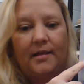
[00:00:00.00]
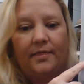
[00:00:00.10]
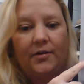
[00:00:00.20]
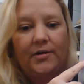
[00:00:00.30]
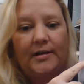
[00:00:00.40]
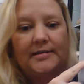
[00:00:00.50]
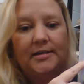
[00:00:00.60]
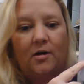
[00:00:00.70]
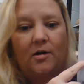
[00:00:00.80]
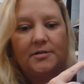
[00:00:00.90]
30 is
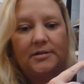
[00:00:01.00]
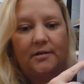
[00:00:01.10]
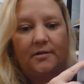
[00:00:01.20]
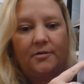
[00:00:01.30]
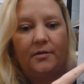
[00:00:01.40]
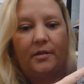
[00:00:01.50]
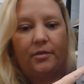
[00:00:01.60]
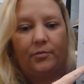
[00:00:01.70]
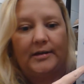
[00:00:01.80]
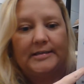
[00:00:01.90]
also
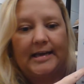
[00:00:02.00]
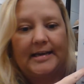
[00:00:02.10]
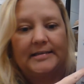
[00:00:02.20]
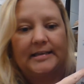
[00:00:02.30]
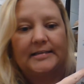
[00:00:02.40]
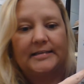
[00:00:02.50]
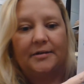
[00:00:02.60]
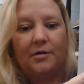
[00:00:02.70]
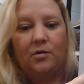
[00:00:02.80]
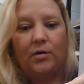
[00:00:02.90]
3 tens and
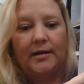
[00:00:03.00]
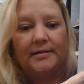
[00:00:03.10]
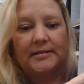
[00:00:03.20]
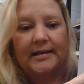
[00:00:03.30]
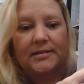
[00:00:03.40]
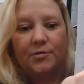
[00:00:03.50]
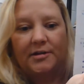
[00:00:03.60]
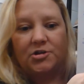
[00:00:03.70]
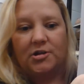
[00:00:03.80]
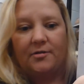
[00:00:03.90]
0 ones. That's what
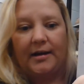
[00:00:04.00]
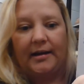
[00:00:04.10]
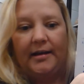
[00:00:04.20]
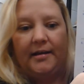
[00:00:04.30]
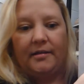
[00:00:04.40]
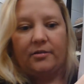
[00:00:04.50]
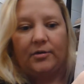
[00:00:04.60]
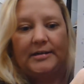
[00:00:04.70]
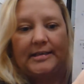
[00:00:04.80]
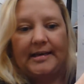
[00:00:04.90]
it's showing.
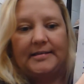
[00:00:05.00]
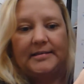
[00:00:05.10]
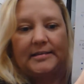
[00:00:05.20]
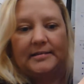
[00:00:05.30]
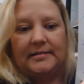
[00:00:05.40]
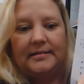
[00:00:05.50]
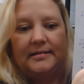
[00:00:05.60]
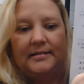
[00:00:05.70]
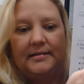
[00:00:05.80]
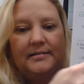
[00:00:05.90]
3 tens,
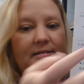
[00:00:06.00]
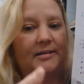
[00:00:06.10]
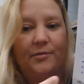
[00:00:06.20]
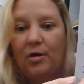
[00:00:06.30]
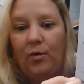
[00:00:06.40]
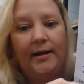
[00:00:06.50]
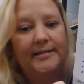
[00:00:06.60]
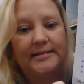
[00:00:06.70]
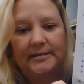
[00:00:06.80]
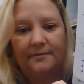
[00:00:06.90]
0 ones.